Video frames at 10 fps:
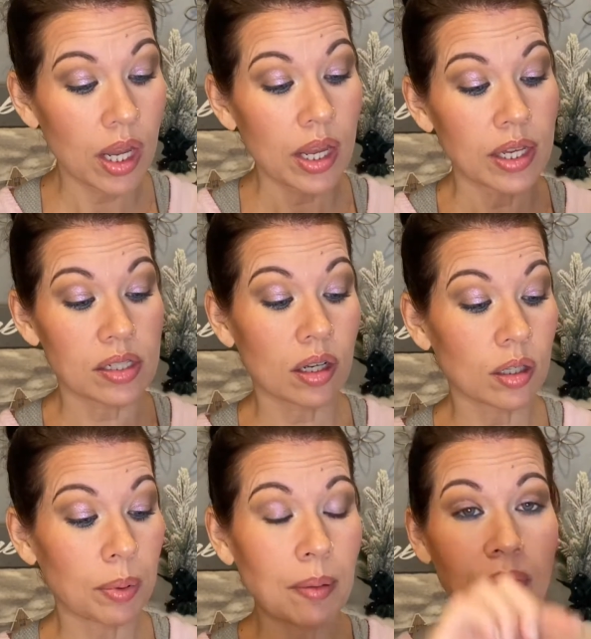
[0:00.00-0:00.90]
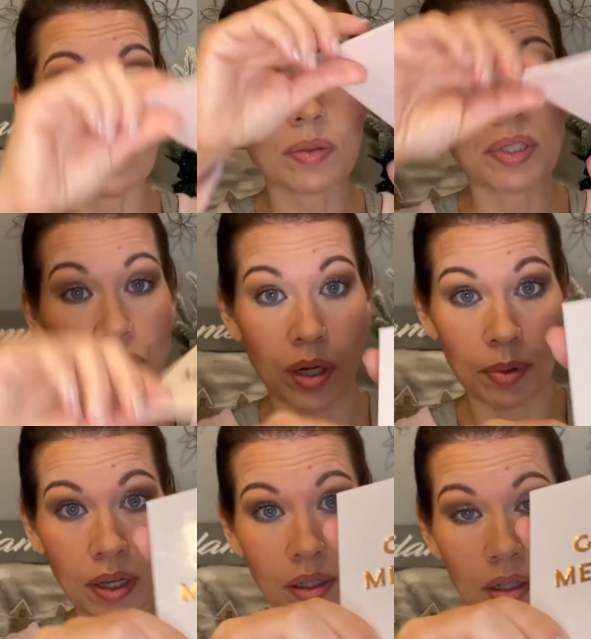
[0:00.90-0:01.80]
is the ColourPop Give It To Me Straight
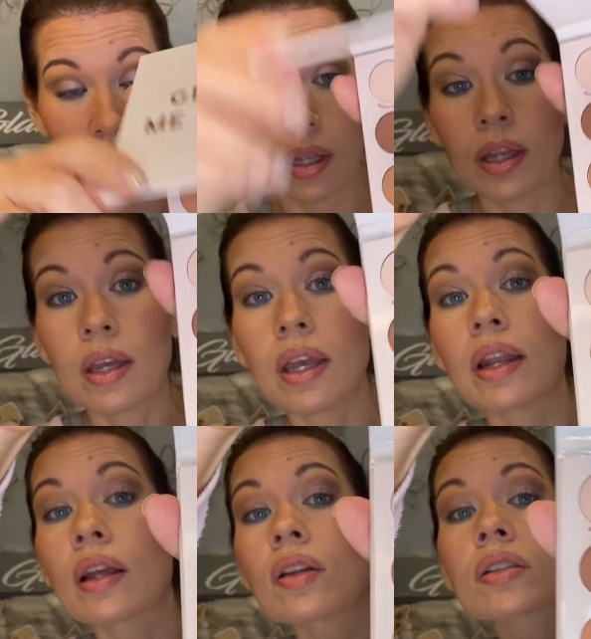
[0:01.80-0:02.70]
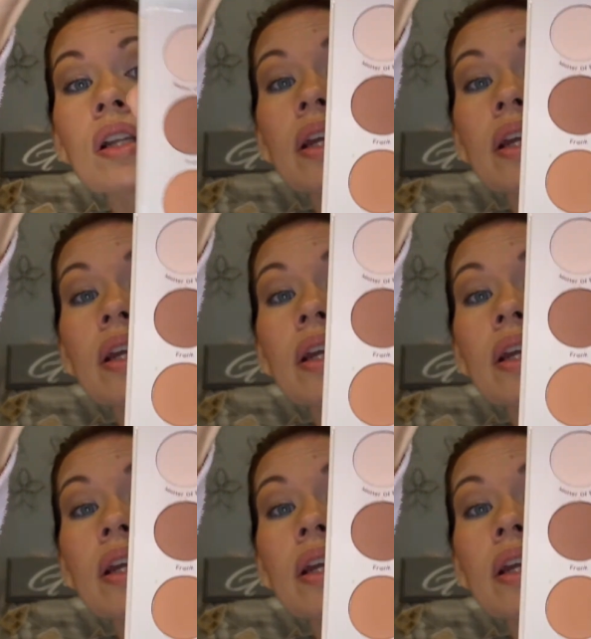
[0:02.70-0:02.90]
palette. And it looks like